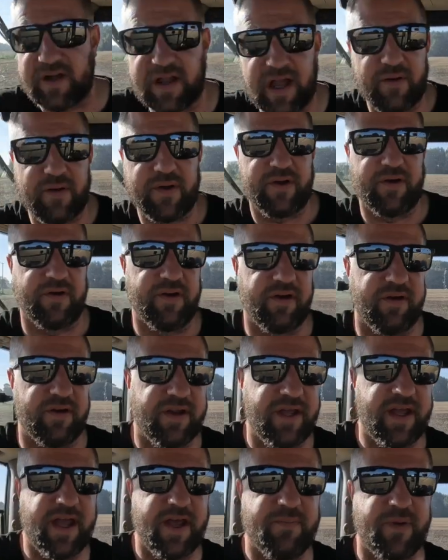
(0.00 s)
are going on
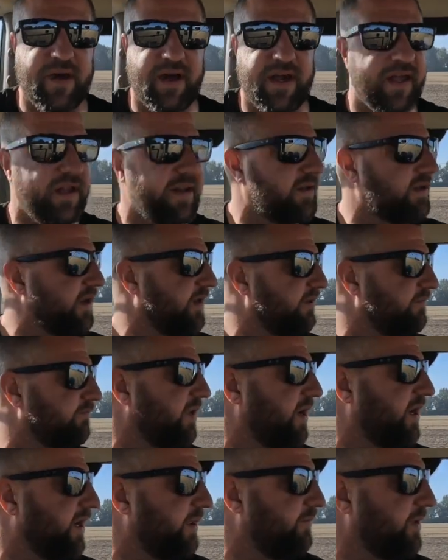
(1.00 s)
there, but it's
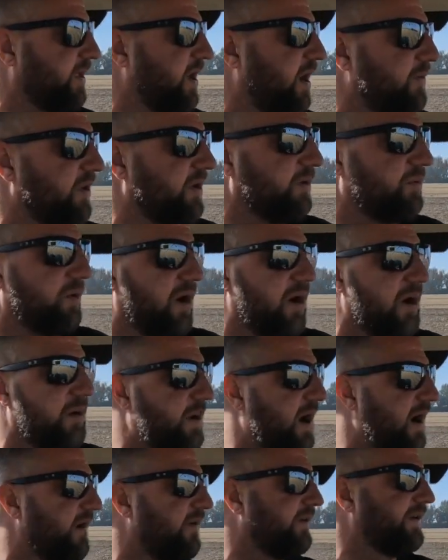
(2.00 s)
really becoming quite
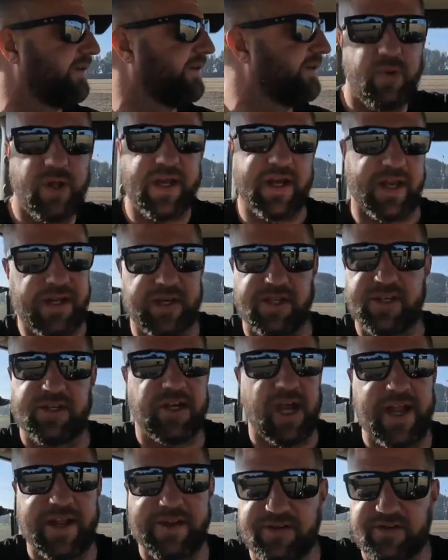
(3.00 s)
apparent we need to
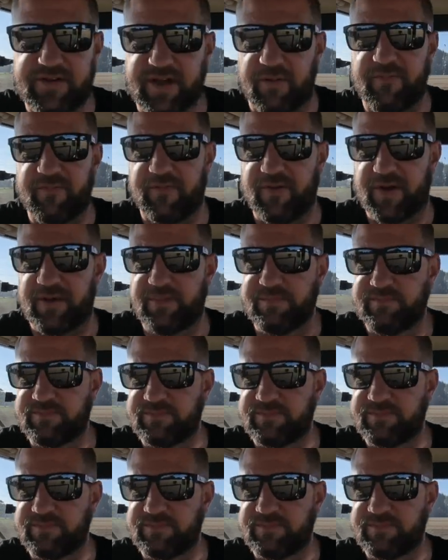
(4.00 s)
change something.